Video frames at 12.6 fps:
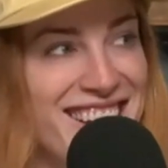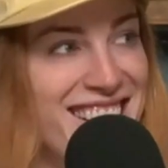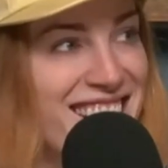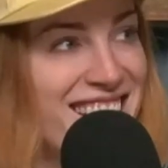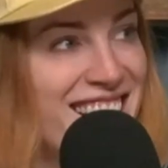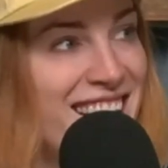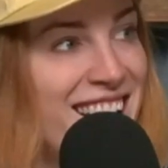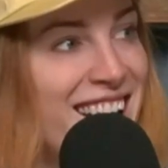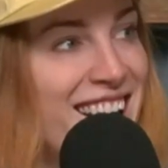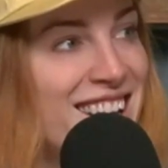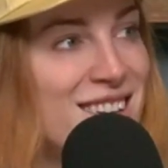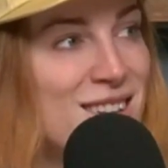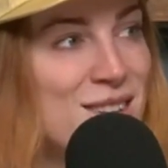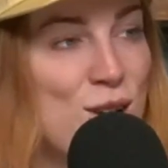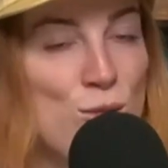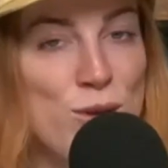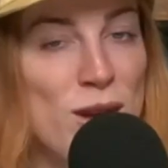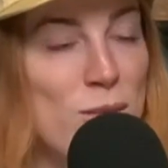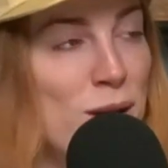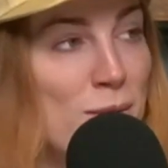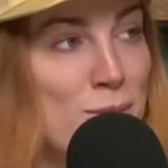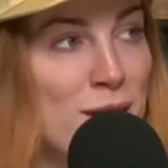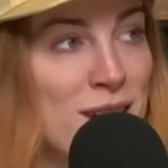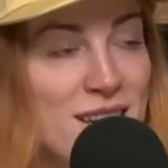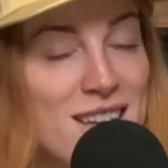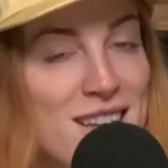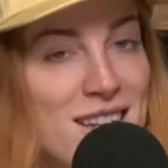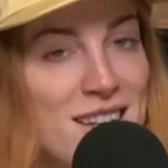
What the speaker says: like to go play putt-putt.